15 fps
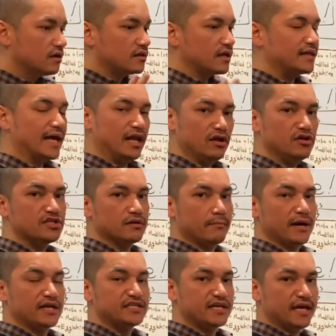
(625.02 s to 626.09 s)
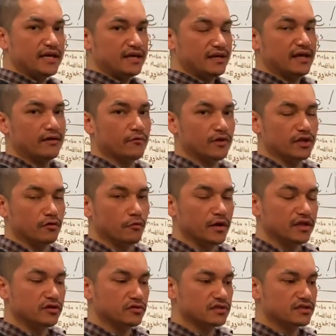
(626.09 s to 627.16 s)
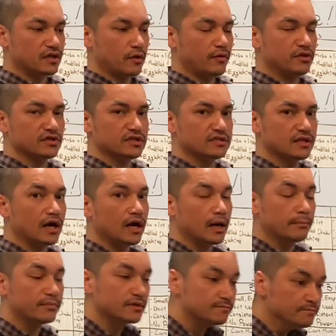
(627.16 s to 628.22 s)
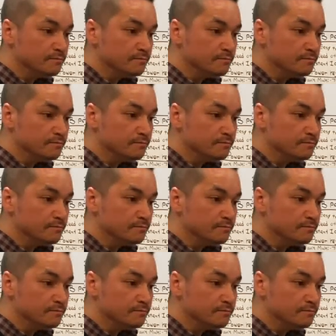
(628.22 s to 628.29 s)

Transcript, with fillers: the dilution by shaking it when, when to start, when to stop.